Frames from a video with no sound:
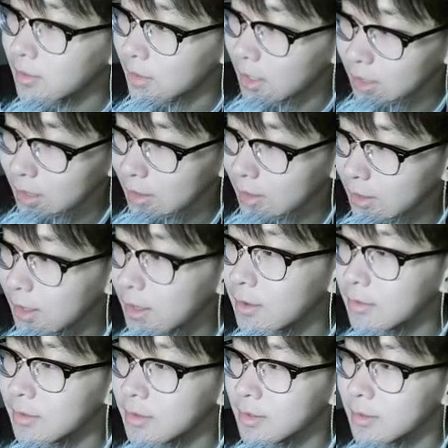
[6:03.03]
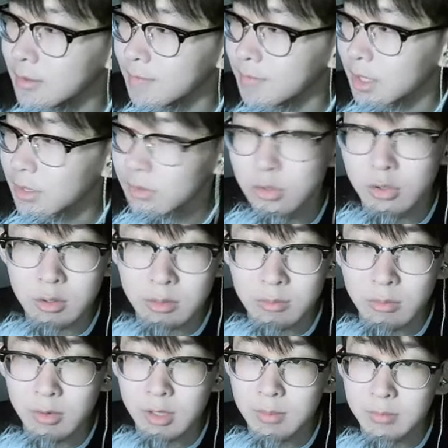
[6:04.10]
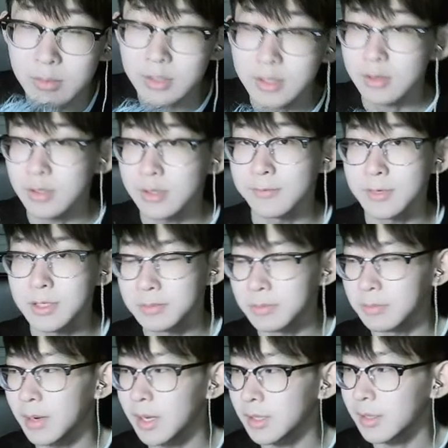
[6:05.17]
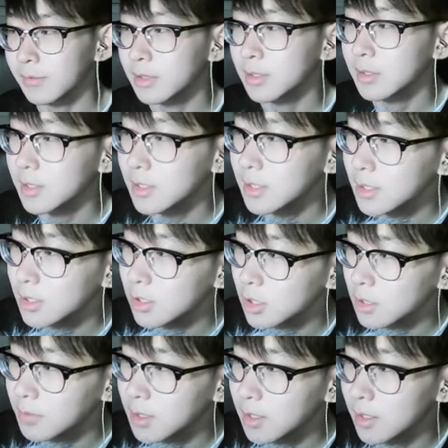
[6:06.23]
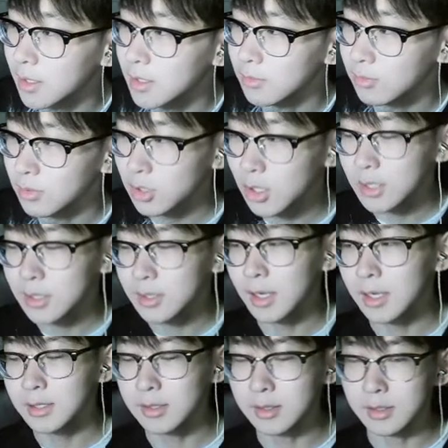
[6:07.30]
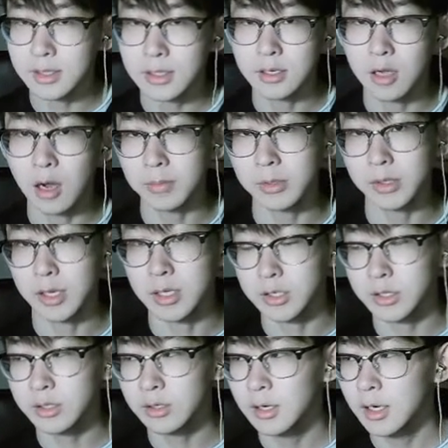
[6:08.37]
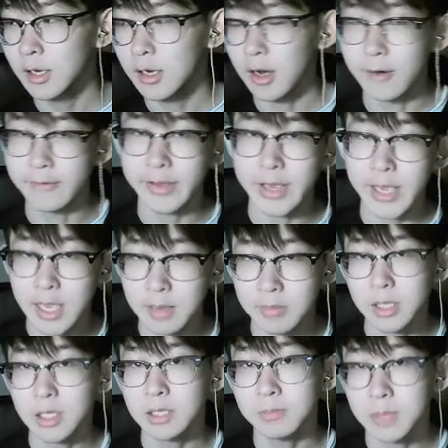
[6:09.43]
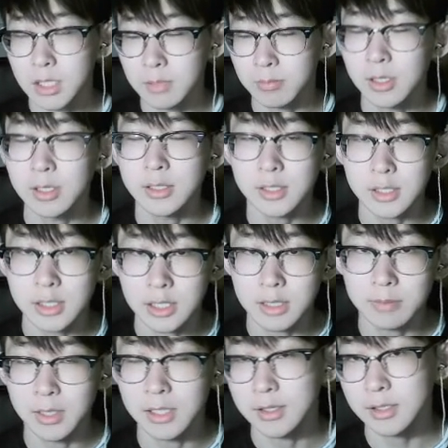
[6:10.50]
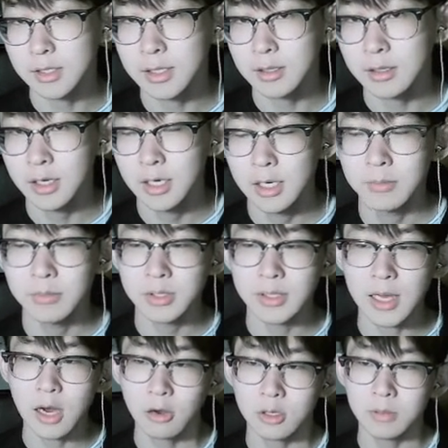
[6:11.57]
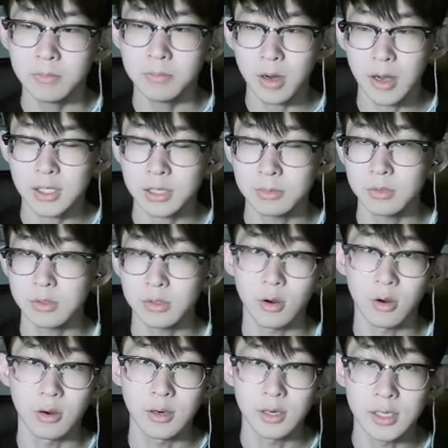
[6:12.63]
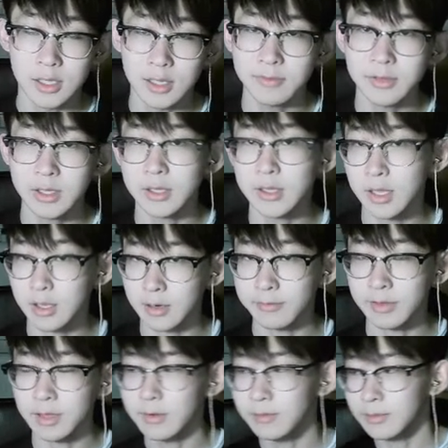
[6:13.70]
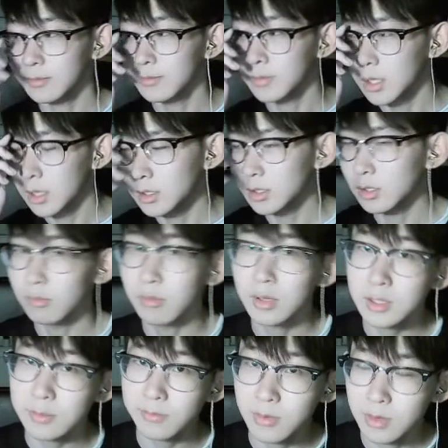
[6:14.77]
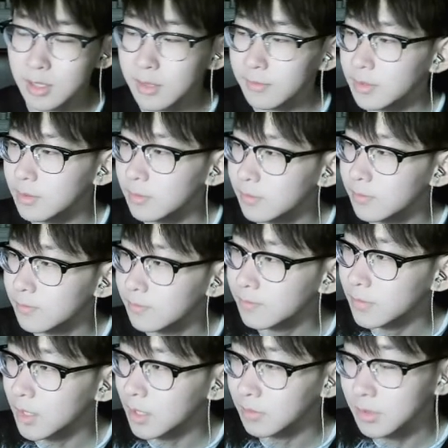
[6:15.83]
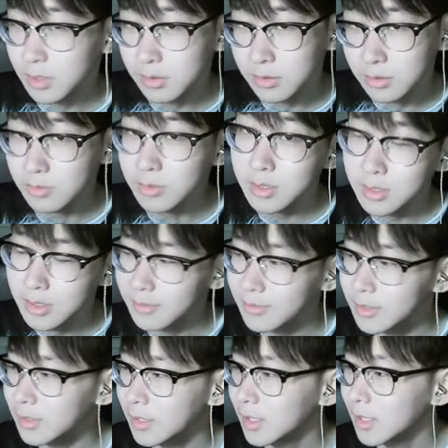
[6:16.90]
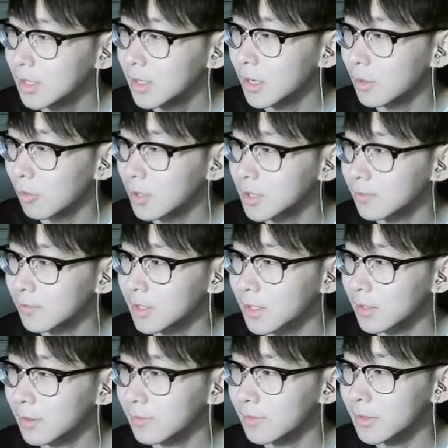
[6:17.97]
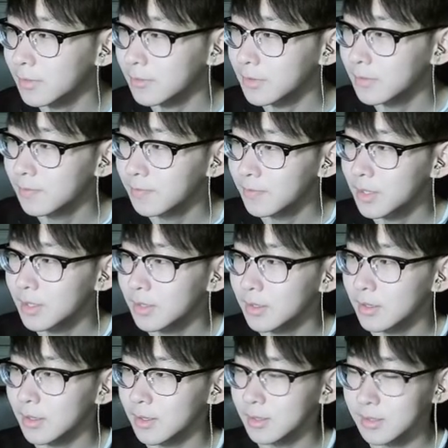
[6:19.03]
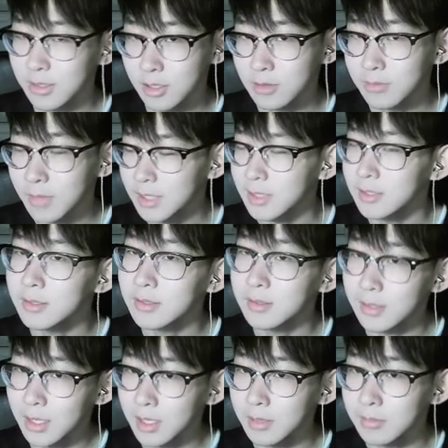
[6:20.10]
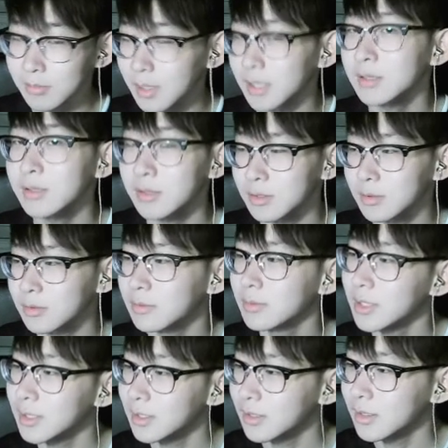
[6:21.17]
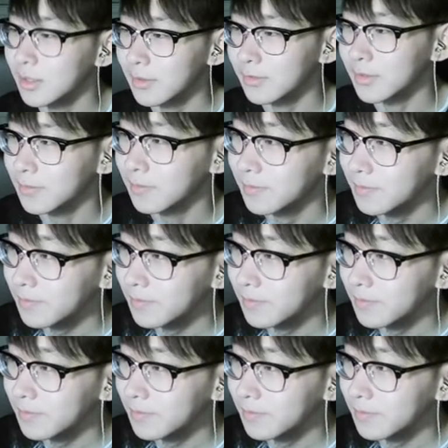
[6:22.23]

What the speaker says: 9998, and 2 more numbers that are divisible by 11. This is just because we're trying to test the computation of a minus b plus c minus d, because the outcome possibles are 11 and negative 11. So 1 is for 11, 9 plus 2 is 11, and 1 is for negative 11. 0 minus 9 minus 2 is 11.